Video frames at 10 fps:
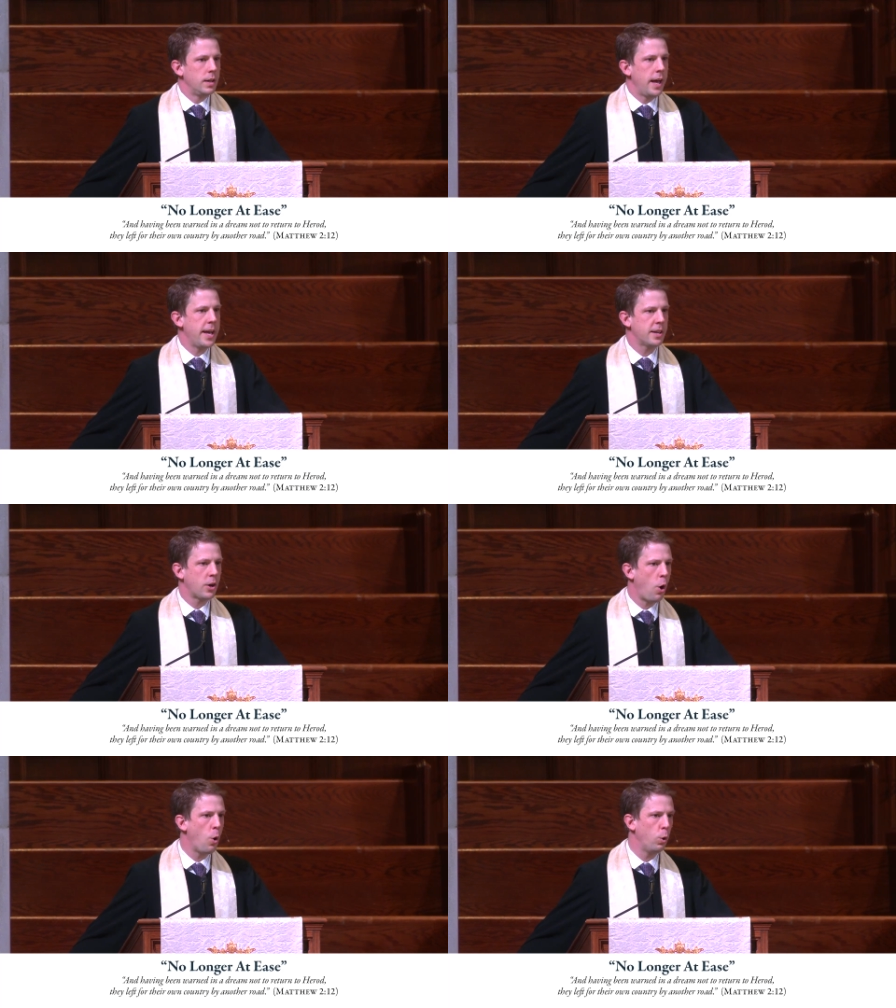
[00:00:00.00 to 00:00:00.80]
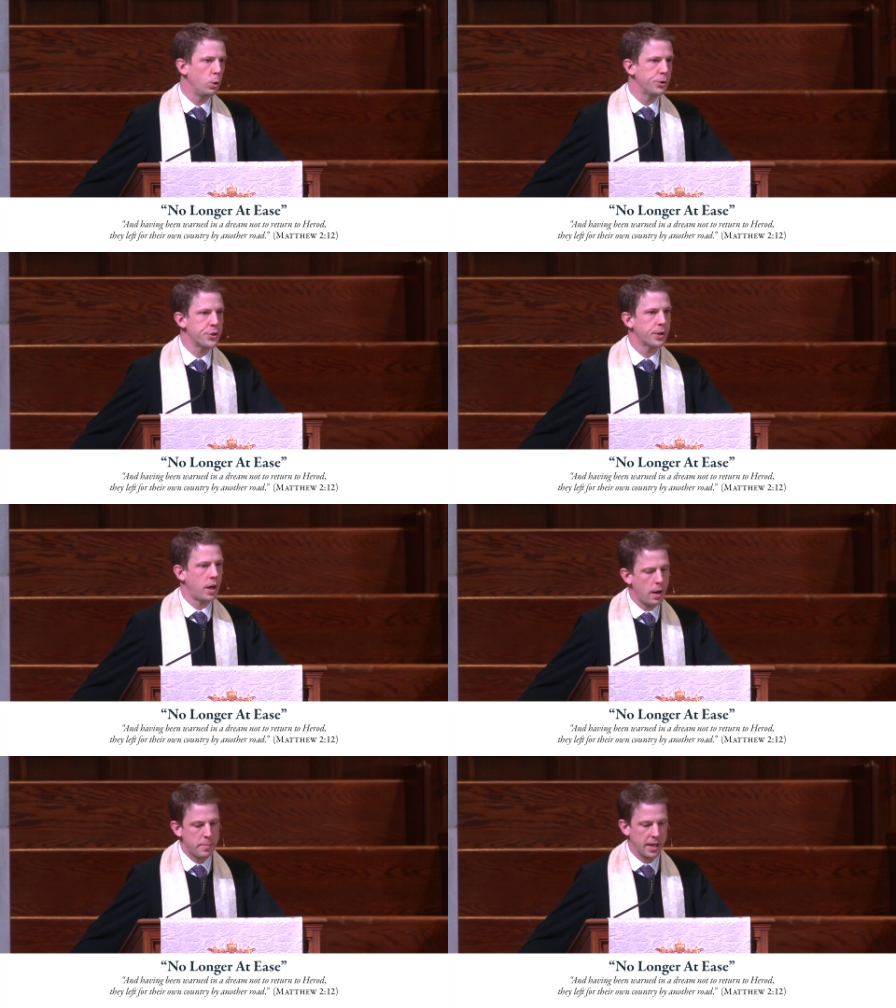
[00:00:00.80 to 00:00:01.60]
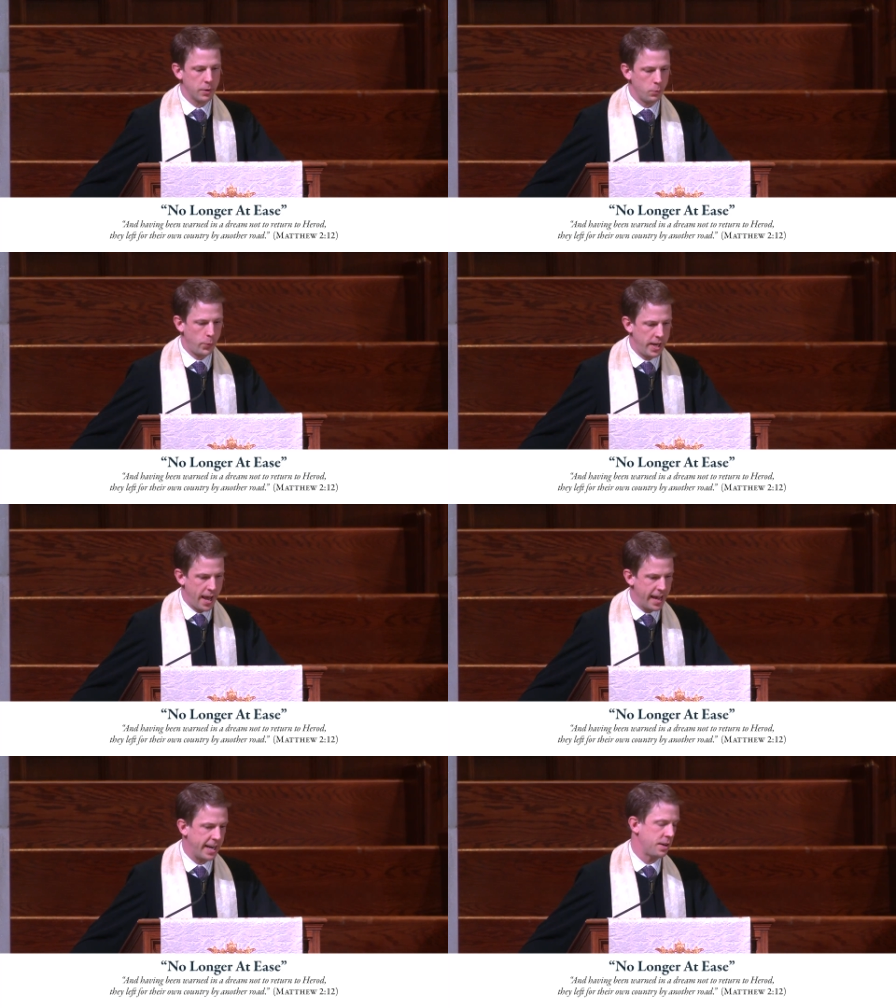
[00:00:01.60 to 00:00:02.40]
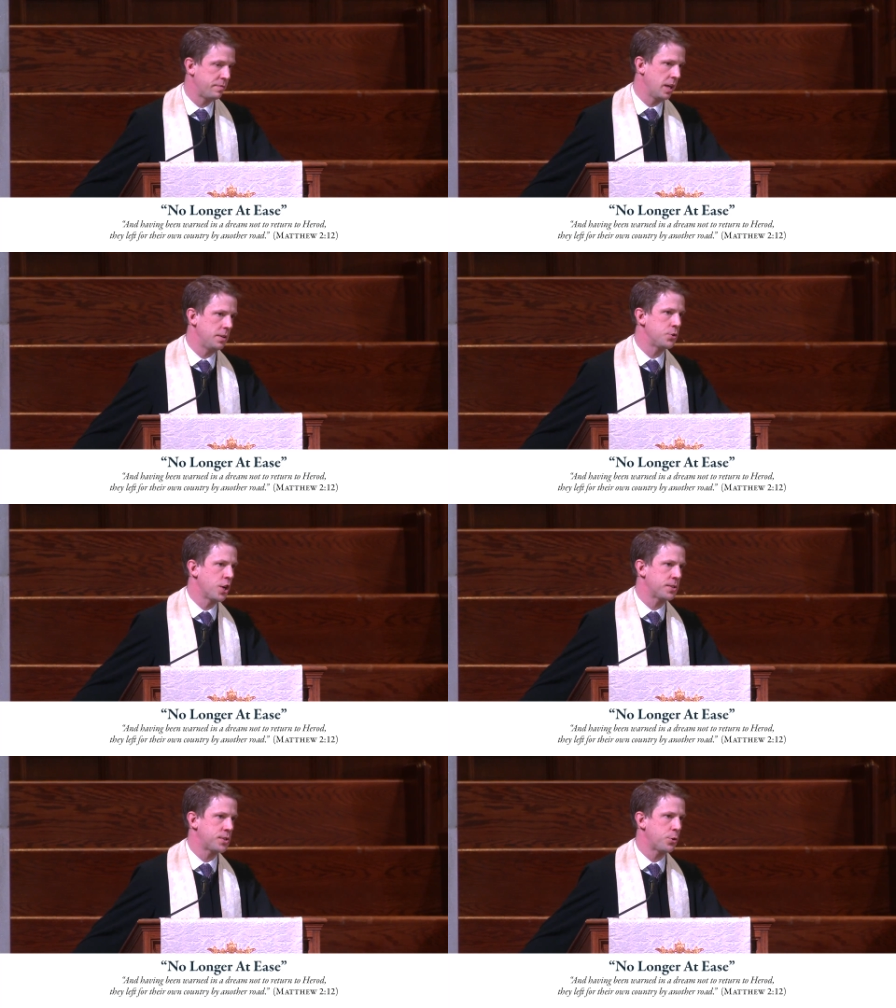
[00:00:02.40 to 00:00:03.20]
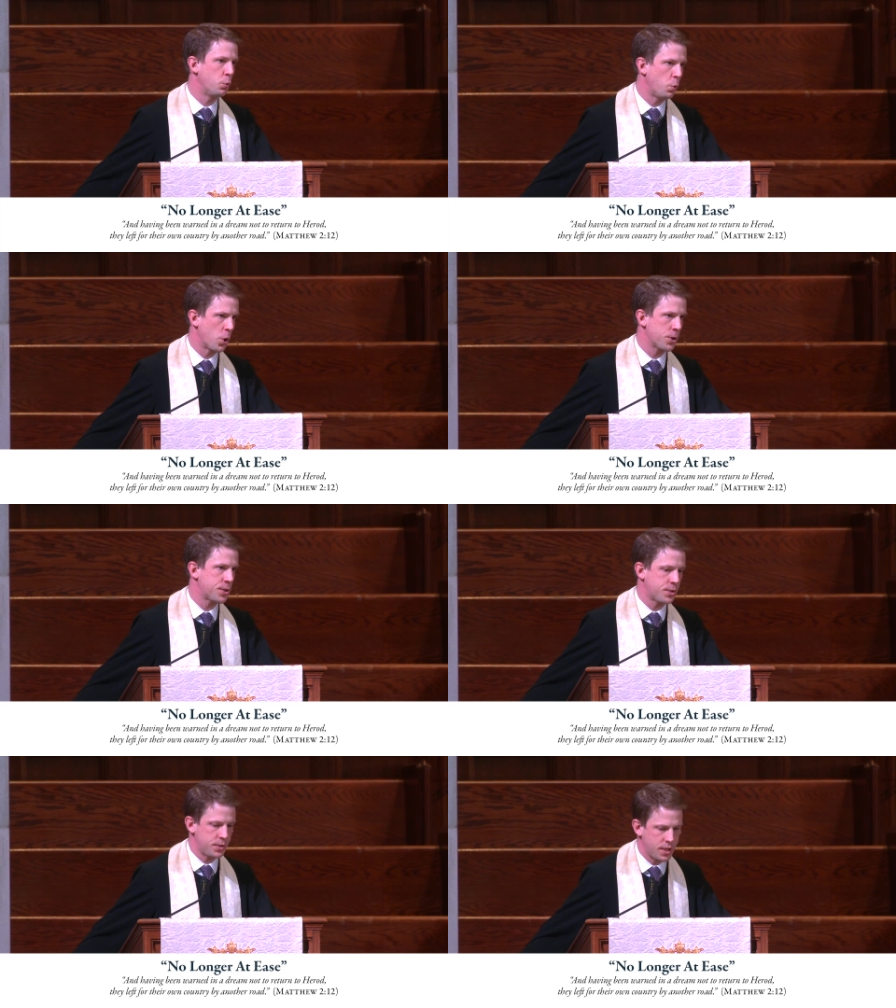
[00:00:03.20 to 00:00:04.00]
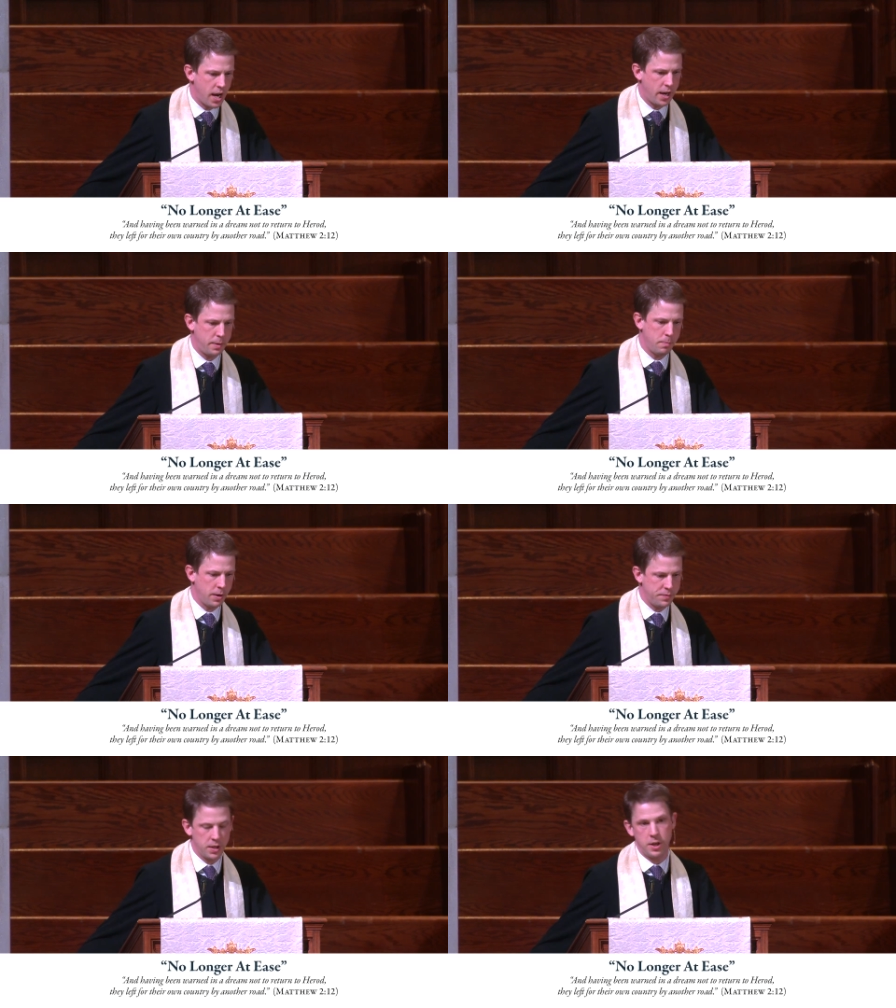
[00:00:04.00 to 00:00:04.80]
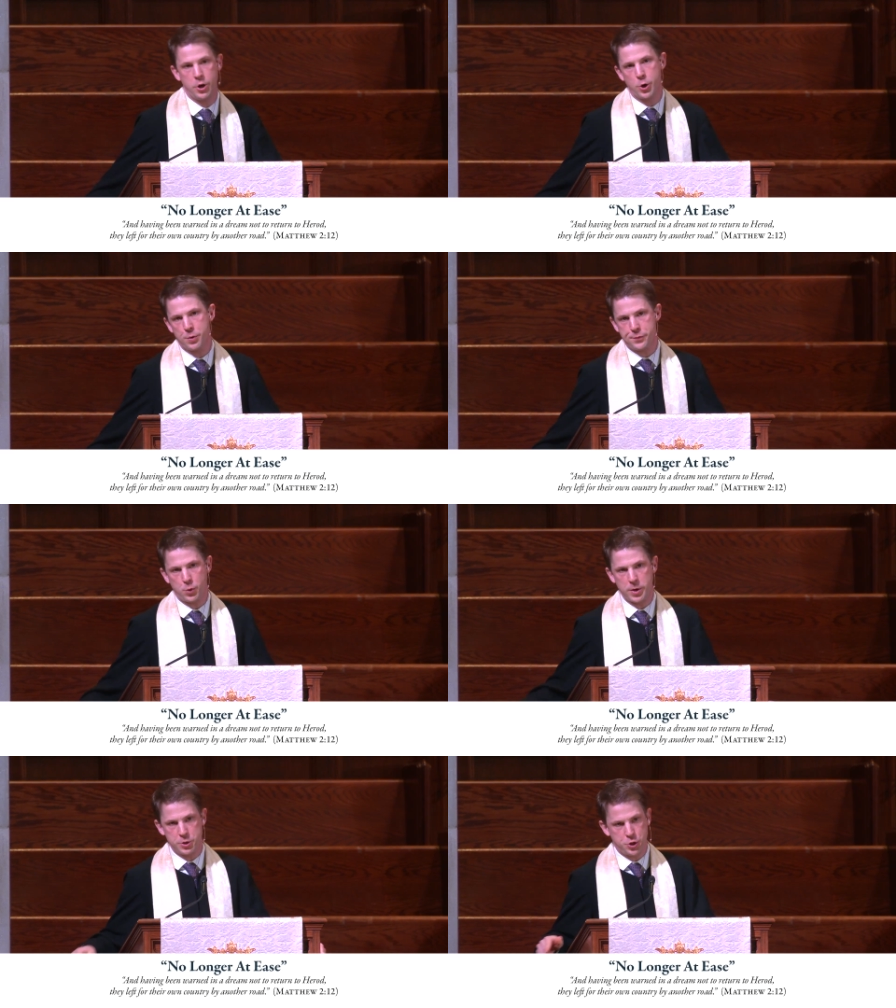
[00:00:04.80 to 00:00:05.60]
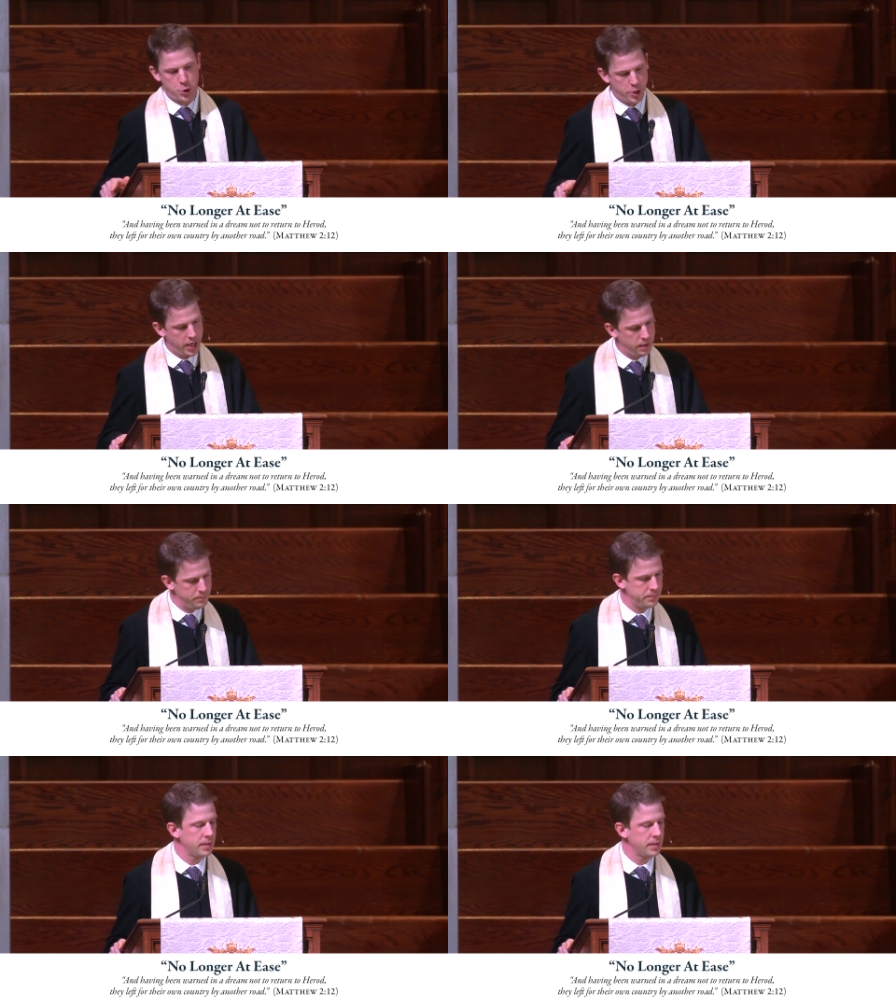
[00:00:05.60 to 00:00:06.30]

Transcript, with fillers: A cold coming we had of it, just the worst time of the year for a journey.